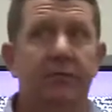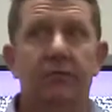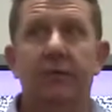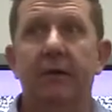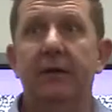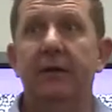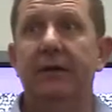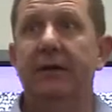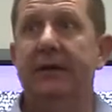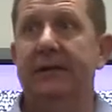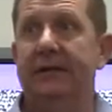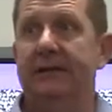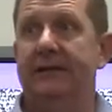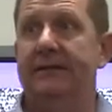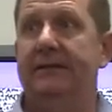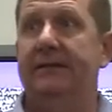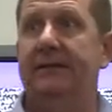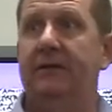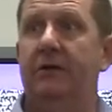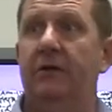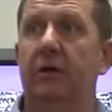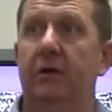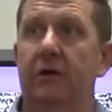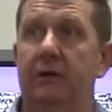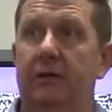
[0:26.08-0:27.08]
one that
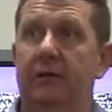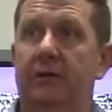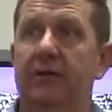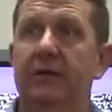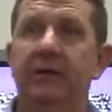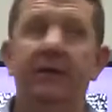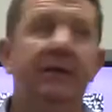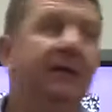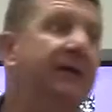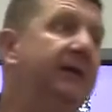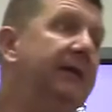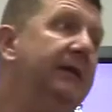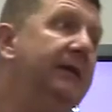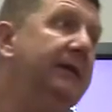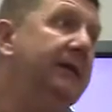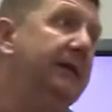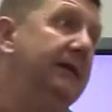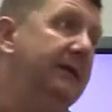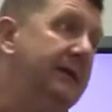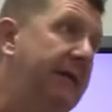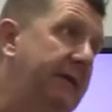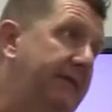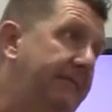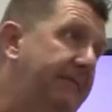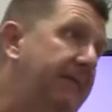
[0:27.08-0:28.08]

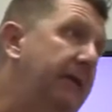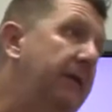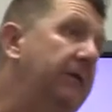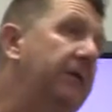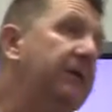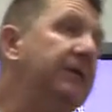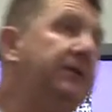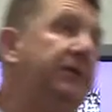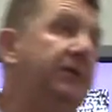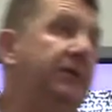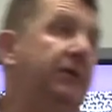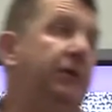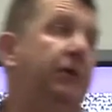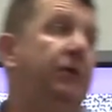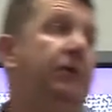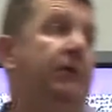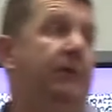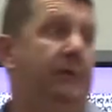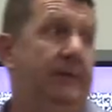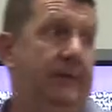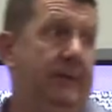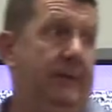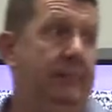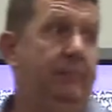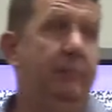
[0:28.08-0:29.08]
focuses on
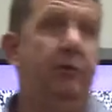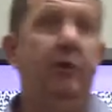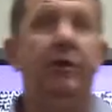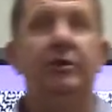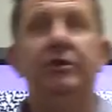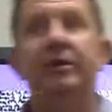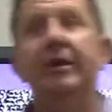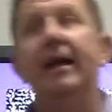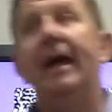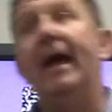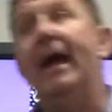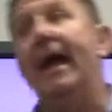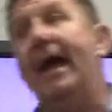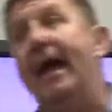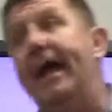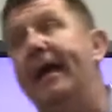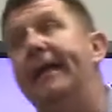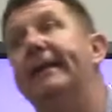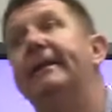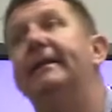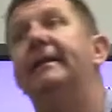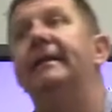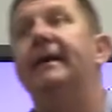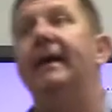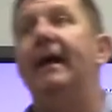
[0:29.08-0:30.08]
depression
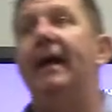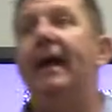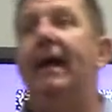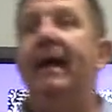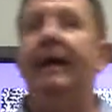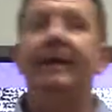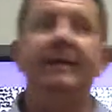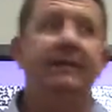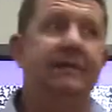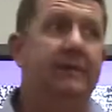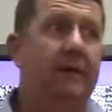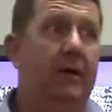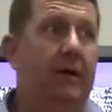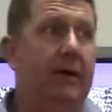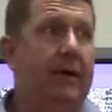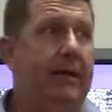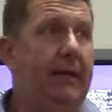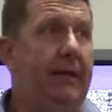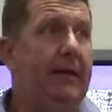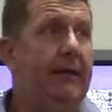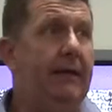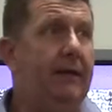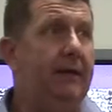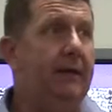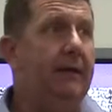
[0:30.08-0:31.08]
and
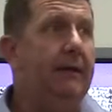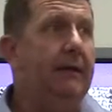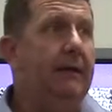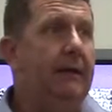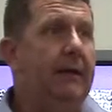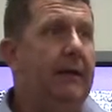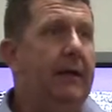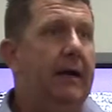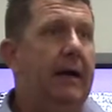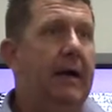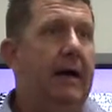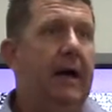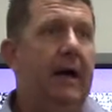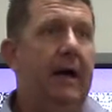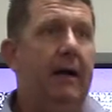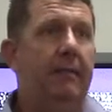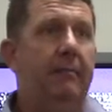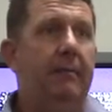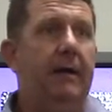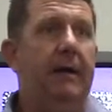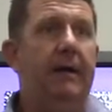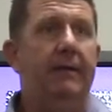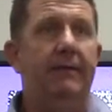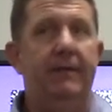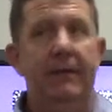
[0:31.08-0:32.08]
anxiety.
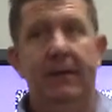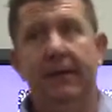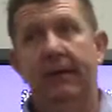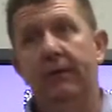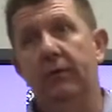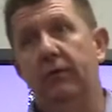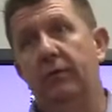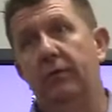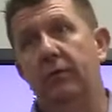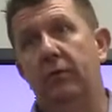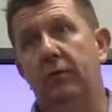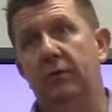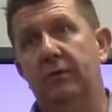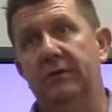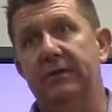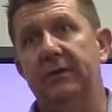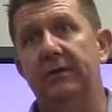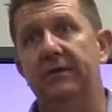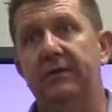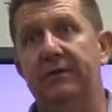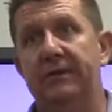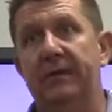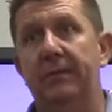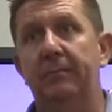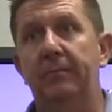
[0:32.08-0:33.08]
And then also
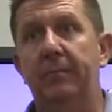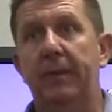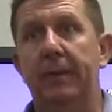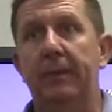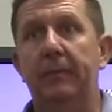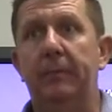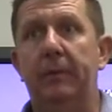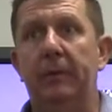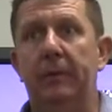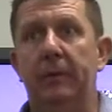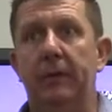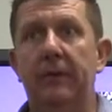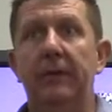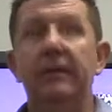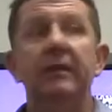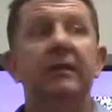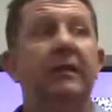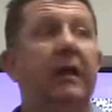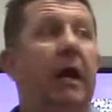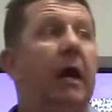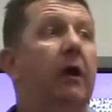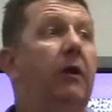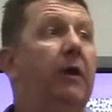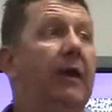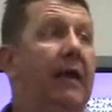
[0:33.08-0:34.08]
some people
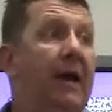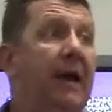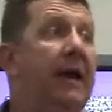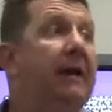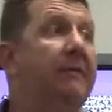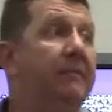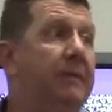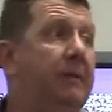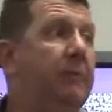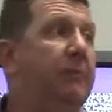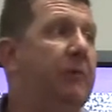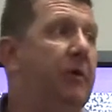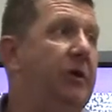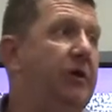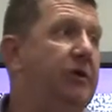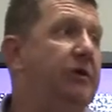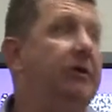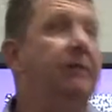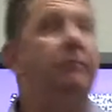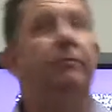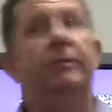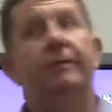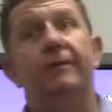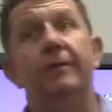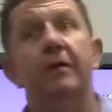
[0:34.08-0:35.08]
only have
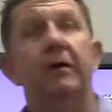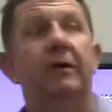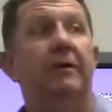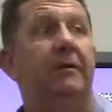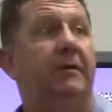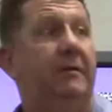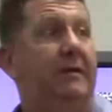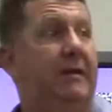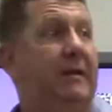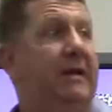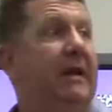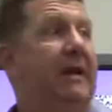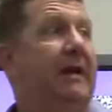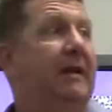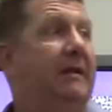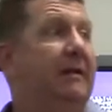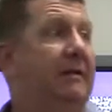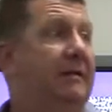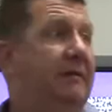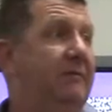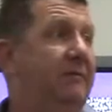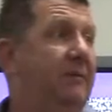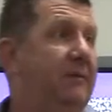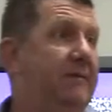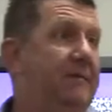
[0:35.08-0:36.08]
depression
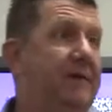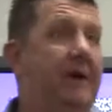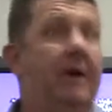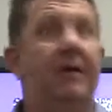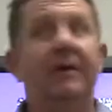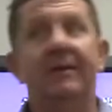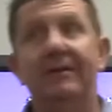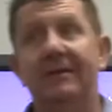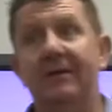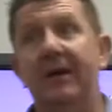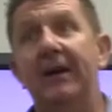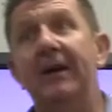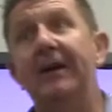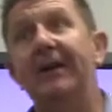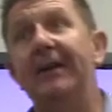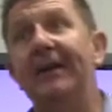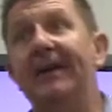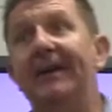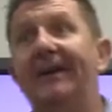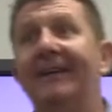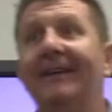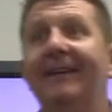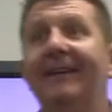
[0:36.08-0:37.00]
with no anxiety,